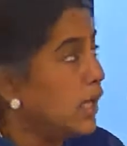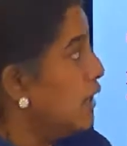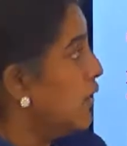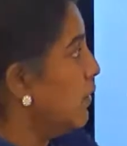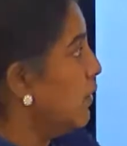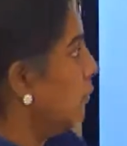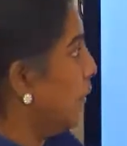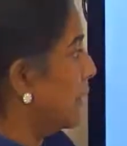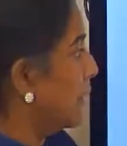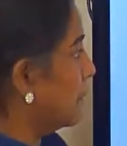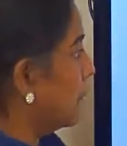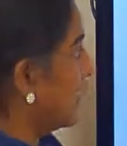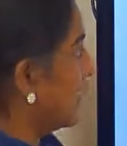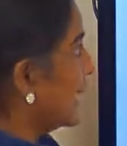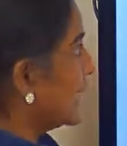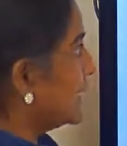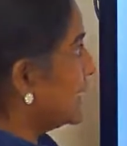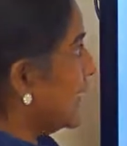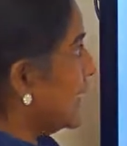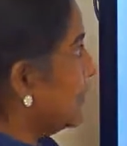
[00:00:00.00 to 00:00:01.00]
One more
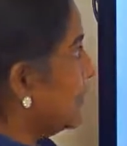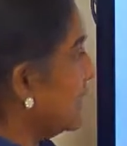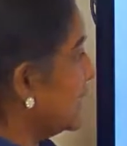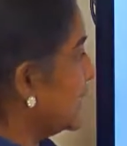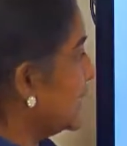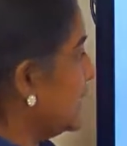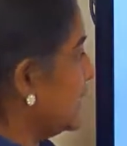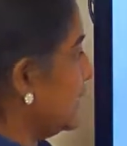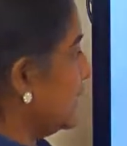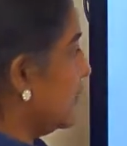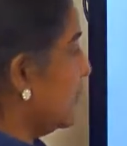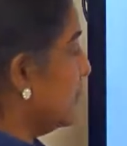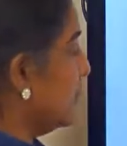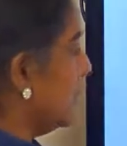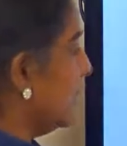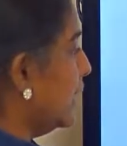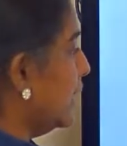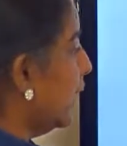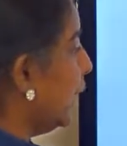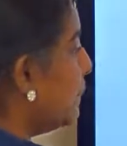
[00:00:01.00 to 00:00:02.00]
example is given over
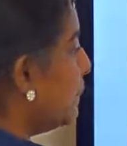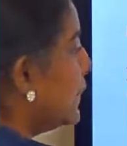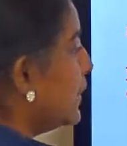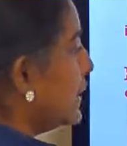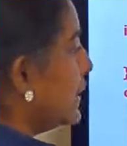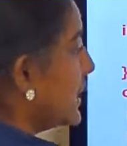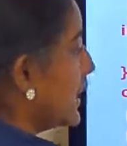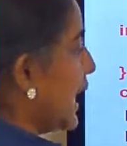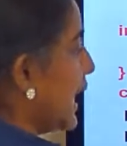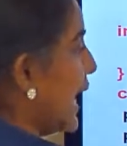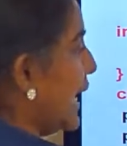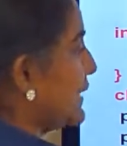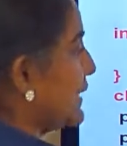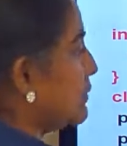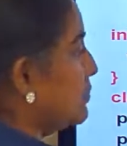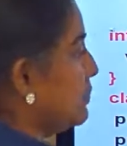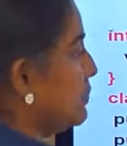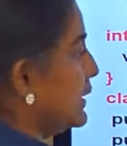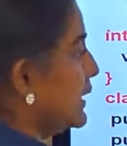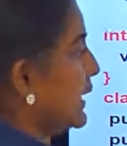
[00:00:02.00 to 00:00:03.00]
here. Class
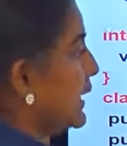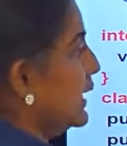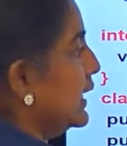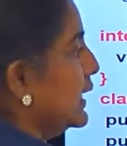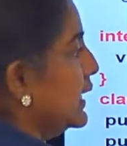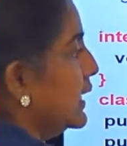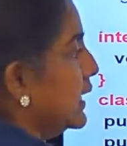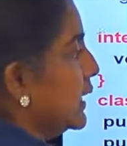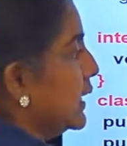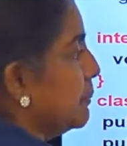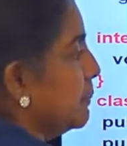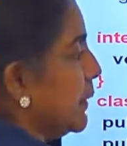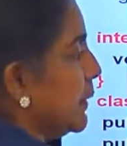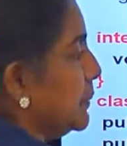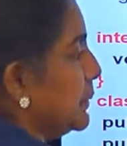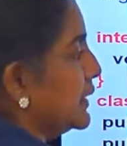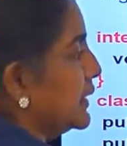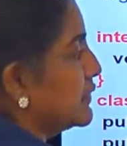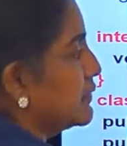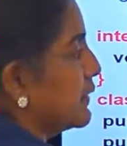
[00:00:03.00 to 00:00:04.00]
bird
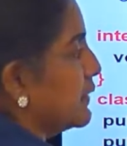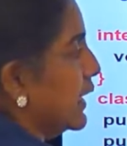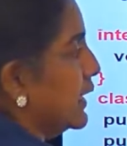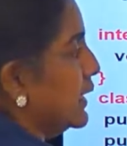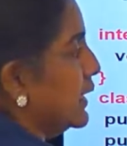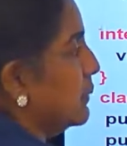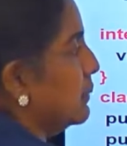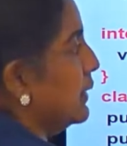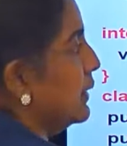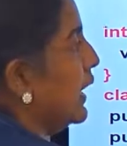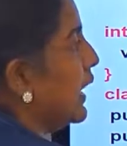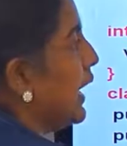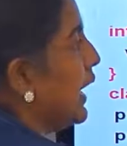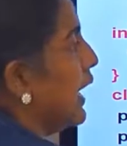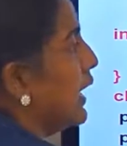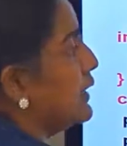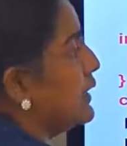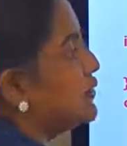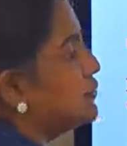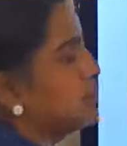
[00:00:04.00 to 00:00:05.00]
implements flyable
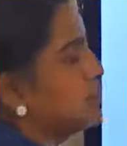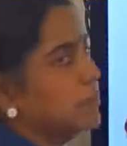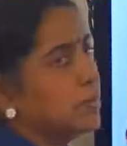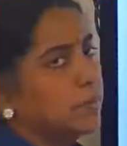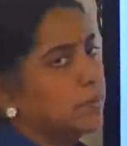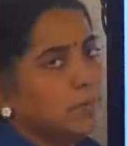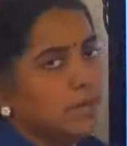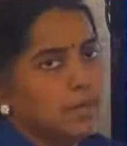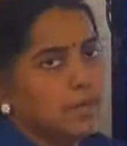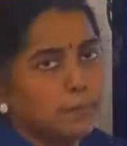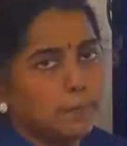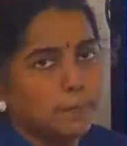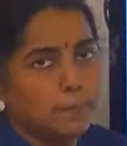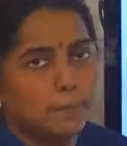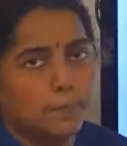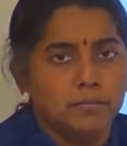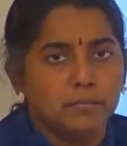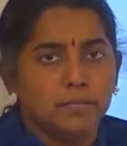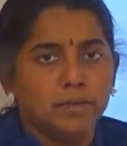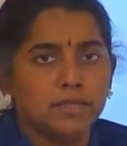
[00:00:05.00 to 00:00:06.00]
and swimmable.
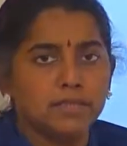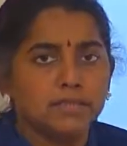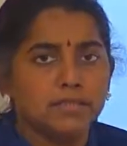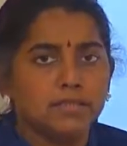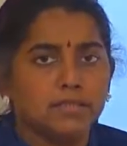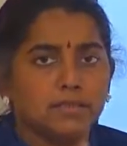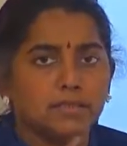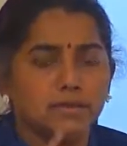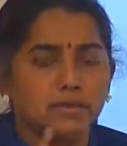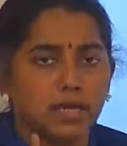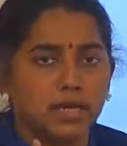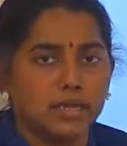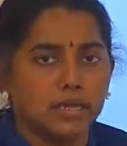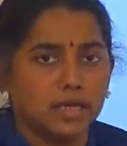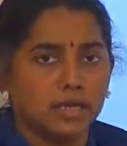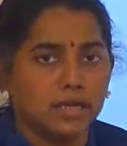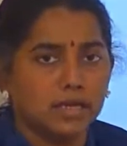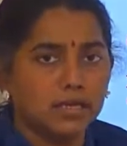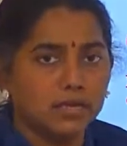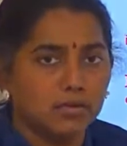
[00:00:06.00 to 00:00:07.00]
Means you are
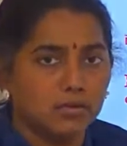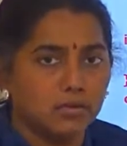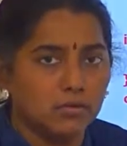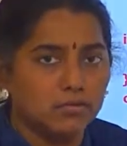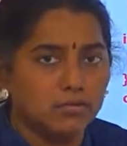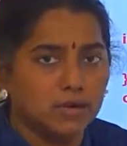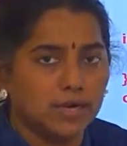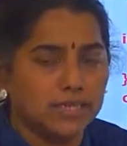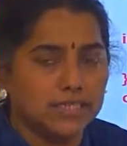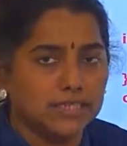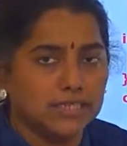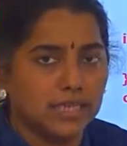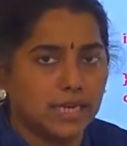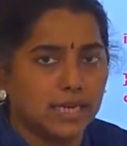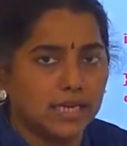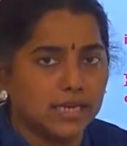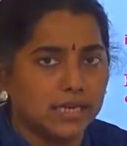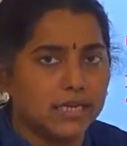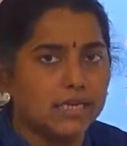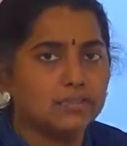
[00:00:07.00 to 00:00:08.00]
getting two
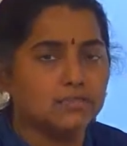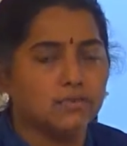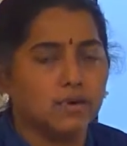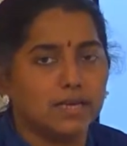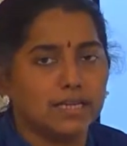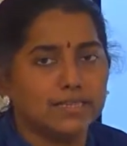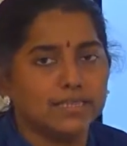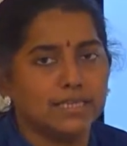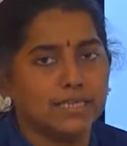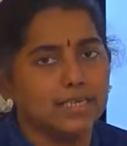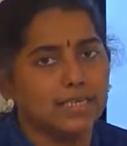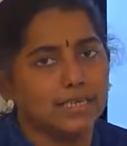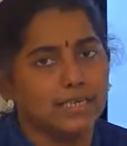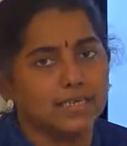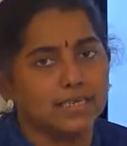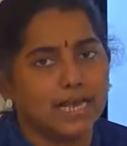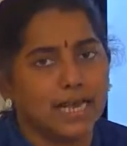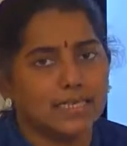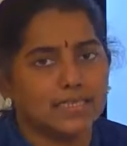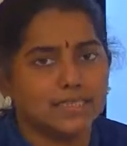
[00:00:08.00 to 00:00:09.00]
functionalities for a single
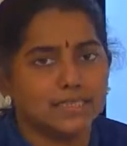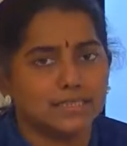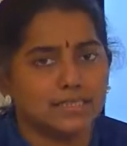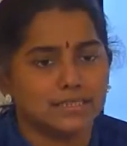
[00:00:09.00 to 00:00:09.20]
class.